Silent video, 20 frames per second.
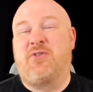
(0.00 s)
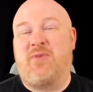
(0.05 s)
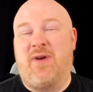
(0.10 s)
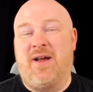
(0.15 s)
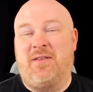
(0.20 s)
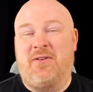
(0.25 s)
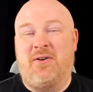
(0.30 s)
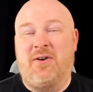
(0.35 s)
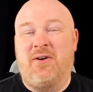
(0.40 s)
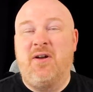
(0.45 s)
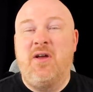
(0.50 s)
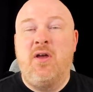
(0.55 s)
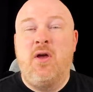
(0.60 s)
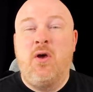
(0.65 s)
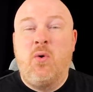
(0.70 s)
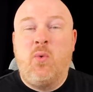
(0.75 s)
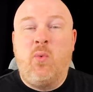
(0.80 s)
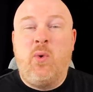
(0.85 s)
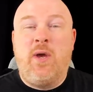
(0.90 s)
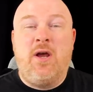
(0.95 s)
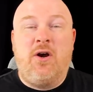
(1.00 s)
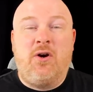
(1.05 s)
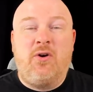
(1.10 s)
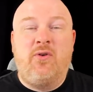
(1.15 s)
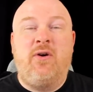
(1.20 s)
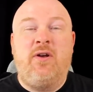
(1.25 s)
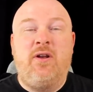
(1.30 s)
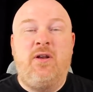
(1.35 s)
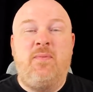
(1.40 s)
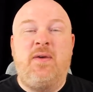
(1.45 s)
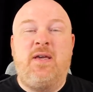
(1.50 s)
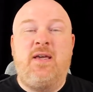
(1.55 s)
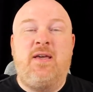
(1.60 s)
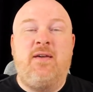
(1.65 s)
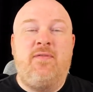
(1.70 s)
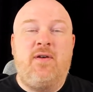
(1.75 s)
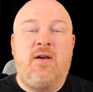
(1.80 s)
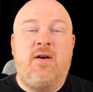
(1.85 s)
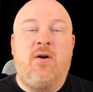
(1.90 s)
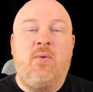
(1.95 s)
in the trailer, we are going to be
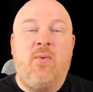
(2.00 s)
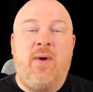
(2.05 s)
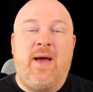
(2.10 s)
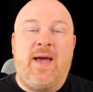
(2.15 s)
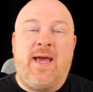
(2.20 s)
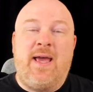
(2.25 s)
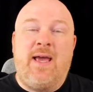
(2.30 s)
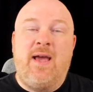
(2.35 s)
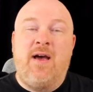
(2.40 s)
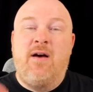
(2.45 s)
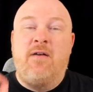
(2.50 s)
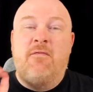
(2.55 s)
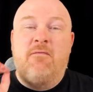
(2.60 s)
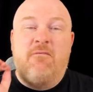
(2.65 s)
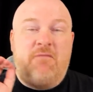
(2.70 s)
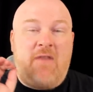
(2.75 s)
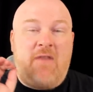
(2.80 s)
giving away